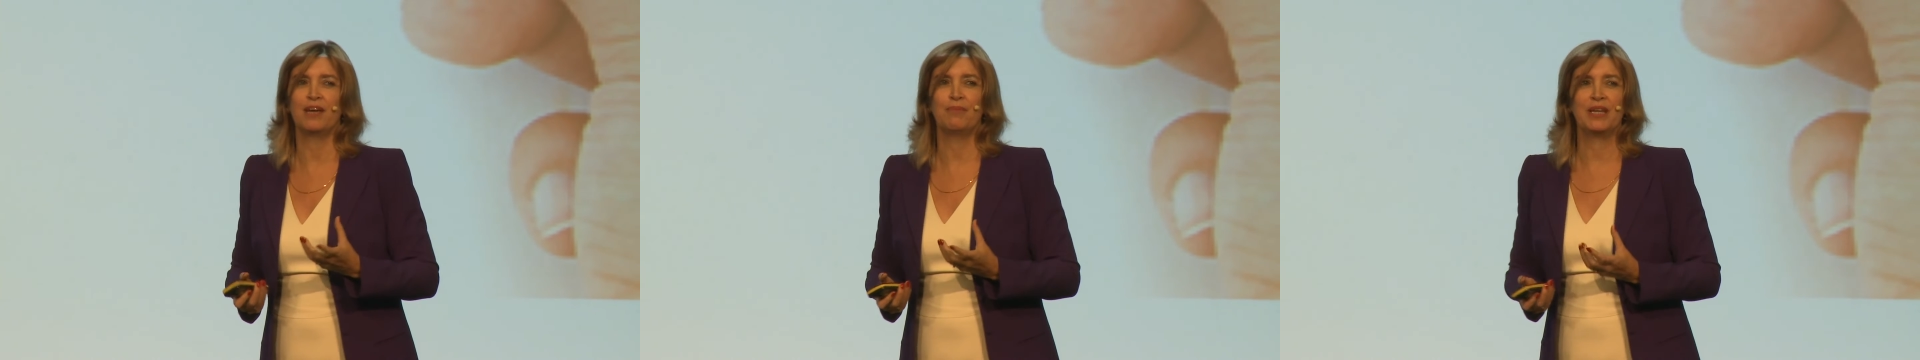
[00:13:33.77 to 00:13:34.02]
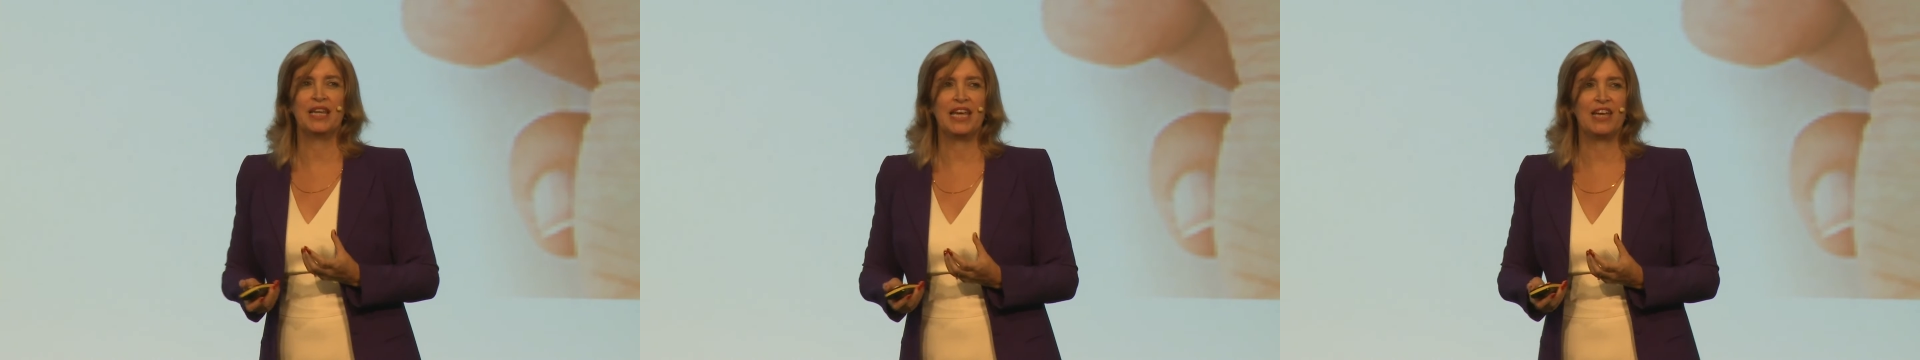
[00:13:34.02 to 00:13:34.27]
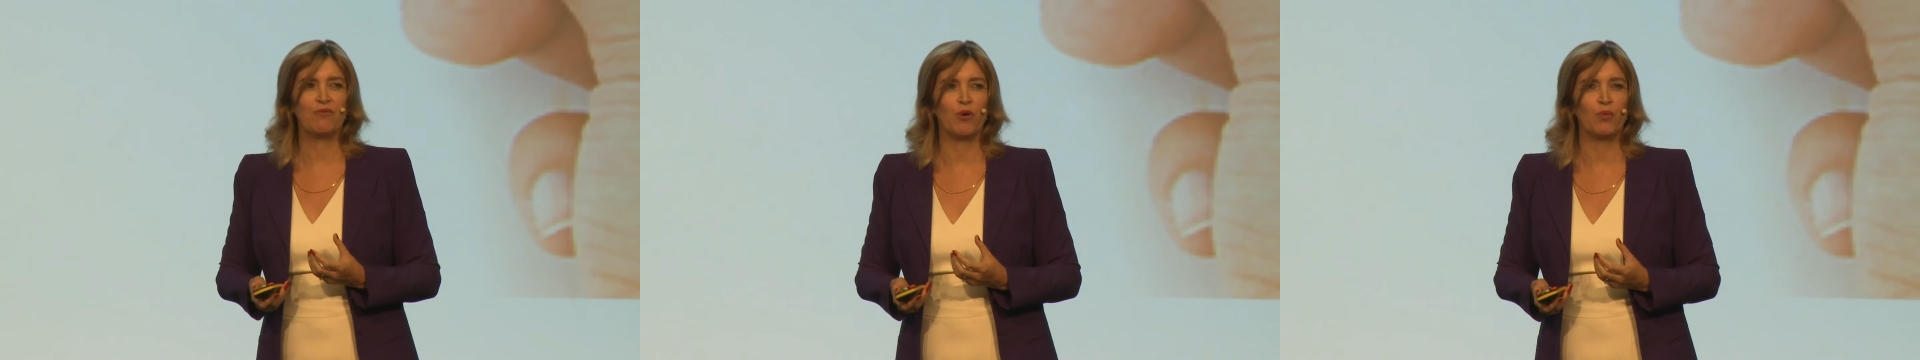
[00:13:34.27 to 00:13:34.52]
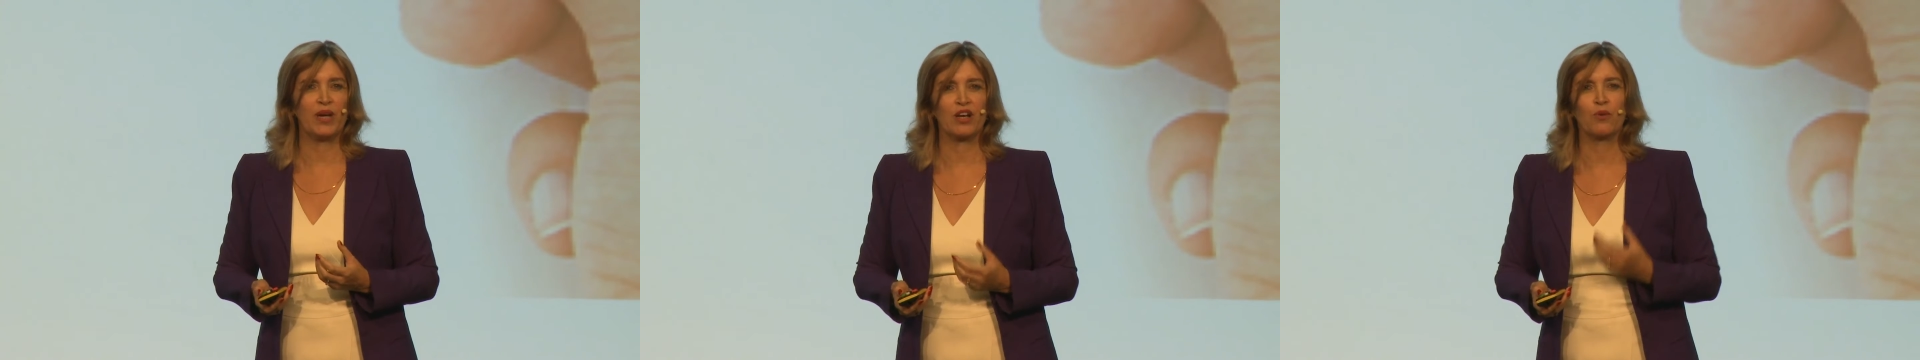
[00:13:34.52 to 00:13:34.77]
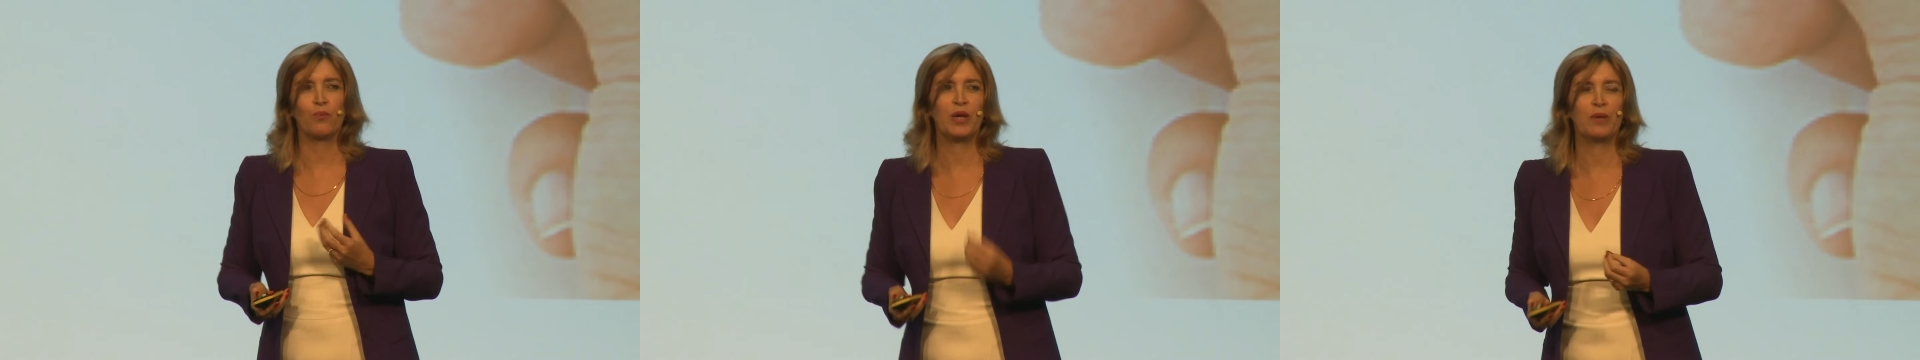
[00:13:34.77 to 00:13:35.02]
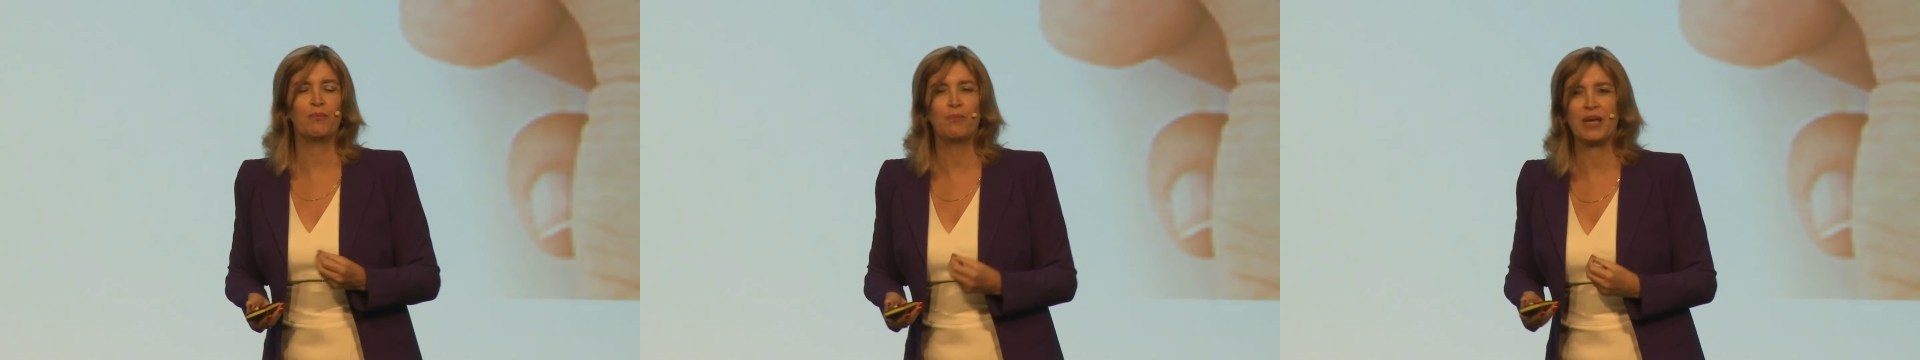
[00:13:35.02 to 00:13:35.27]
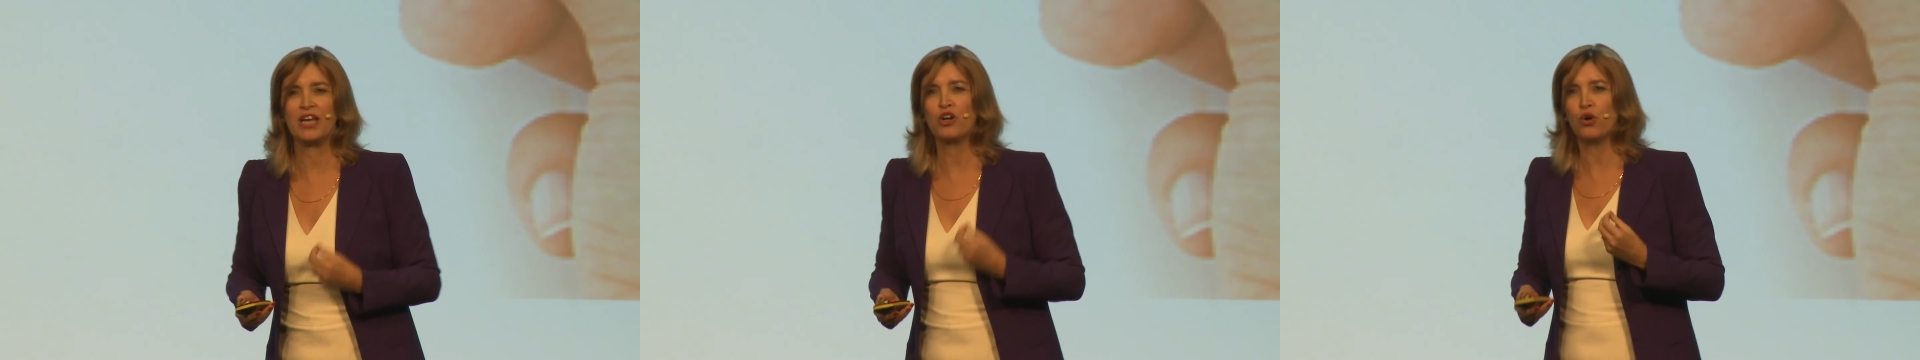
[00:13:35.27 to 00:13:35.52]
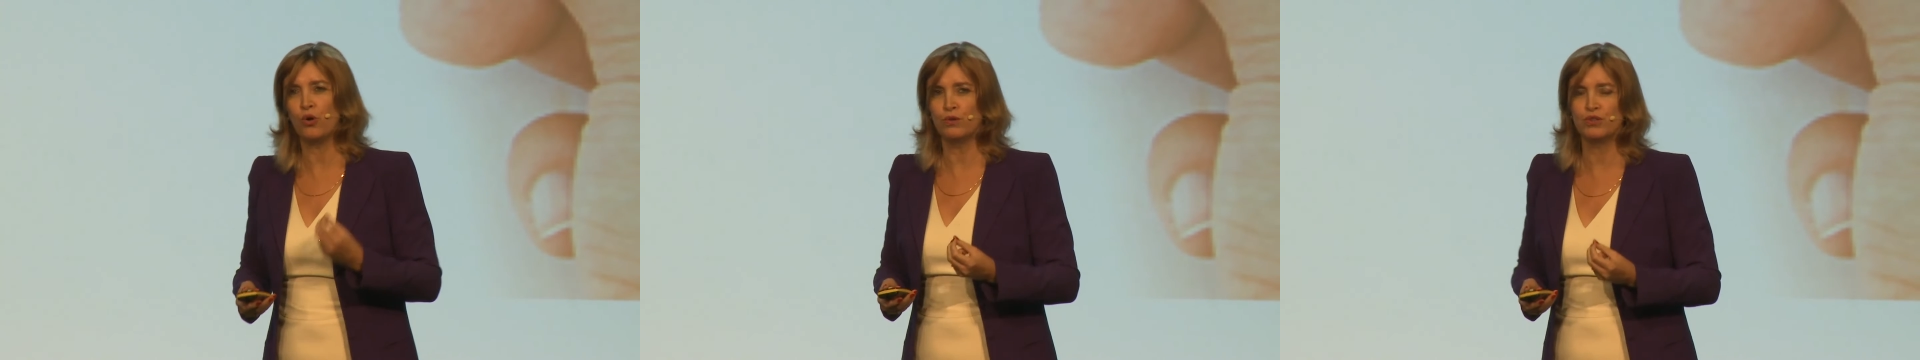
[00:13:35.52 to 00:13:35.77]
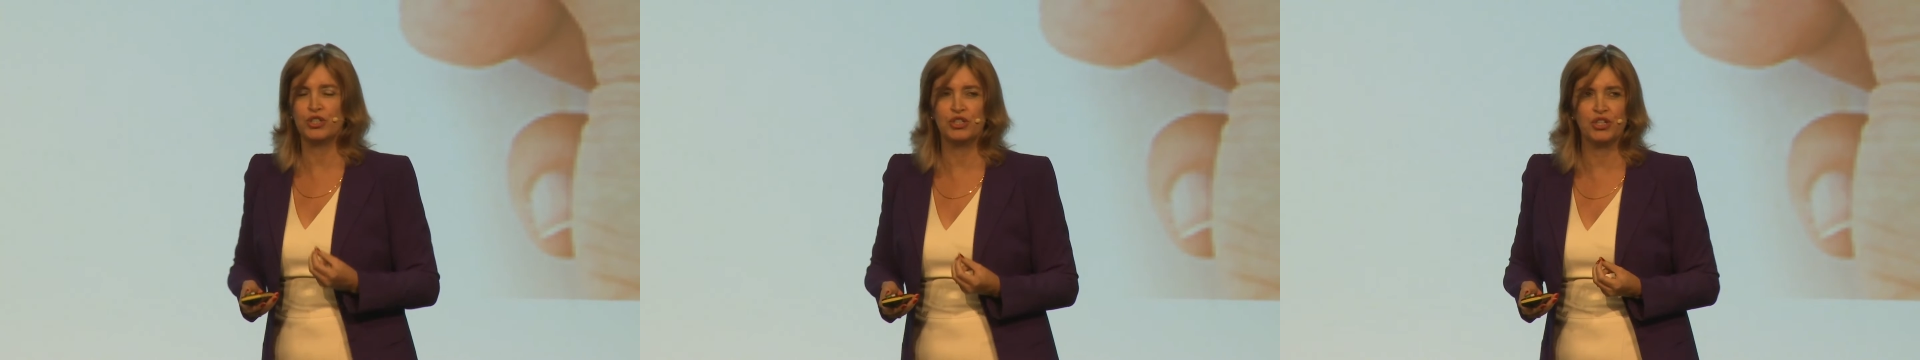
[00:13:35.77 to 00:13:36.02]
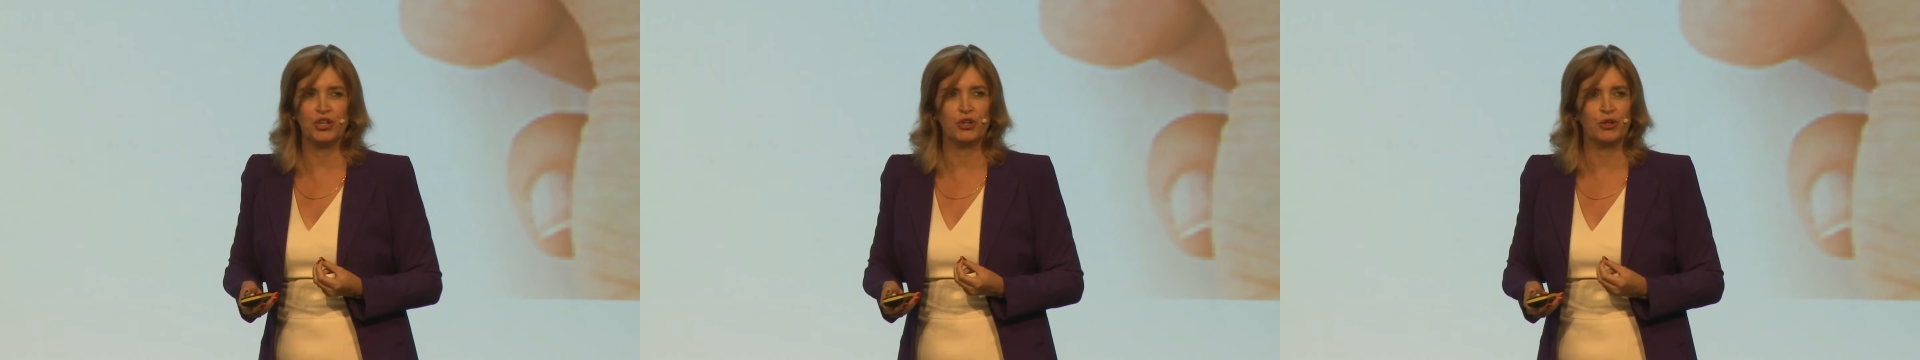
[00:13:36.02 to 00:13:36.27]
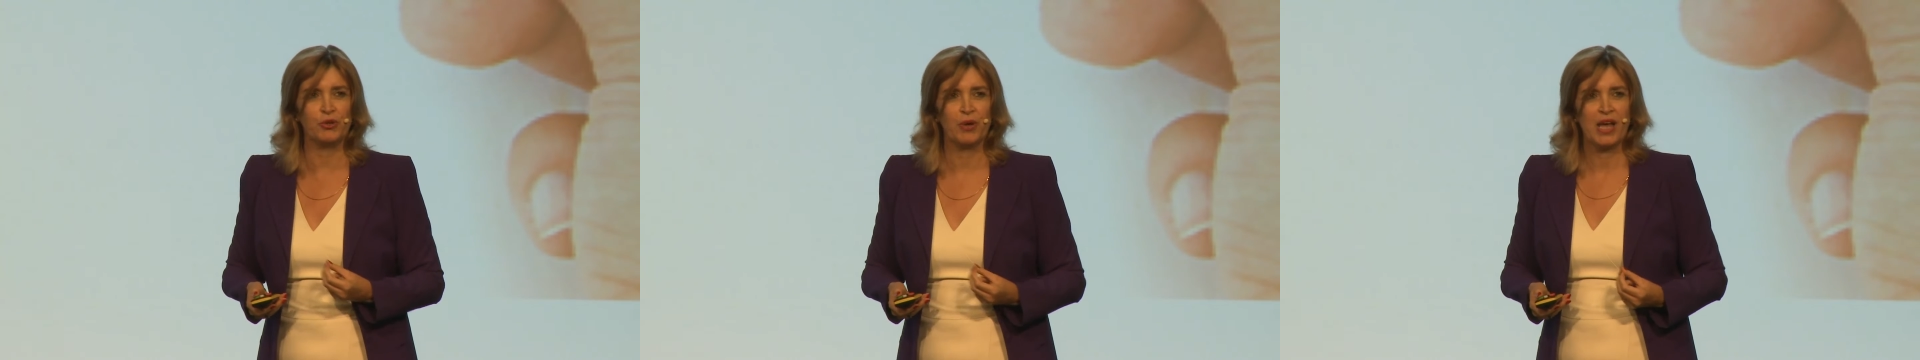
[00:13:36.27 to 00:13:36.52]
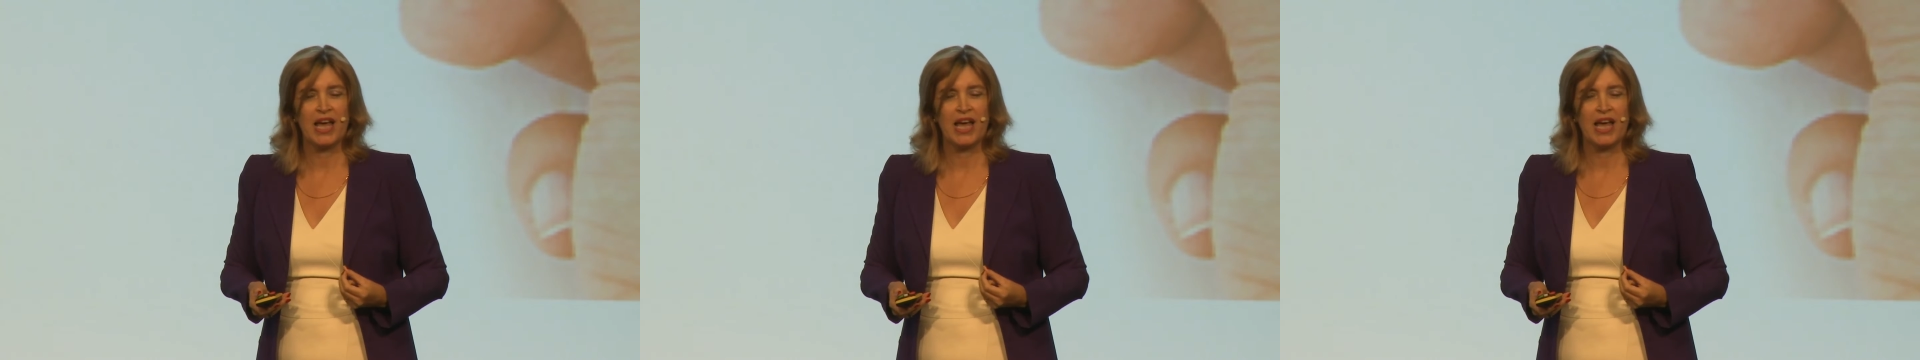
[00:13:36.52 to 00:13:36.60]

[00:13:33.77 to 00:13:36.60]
I believe, what we're, we're being called to do.